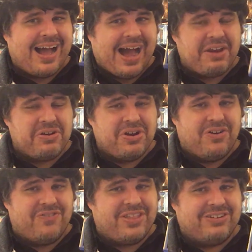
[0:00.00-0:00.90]
I don't
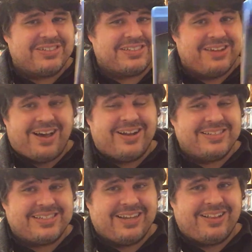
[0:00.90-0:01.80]
know if they're just not on
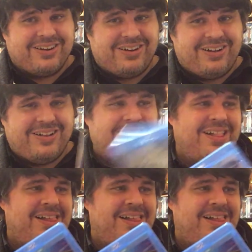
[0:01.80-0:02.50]
sale at all.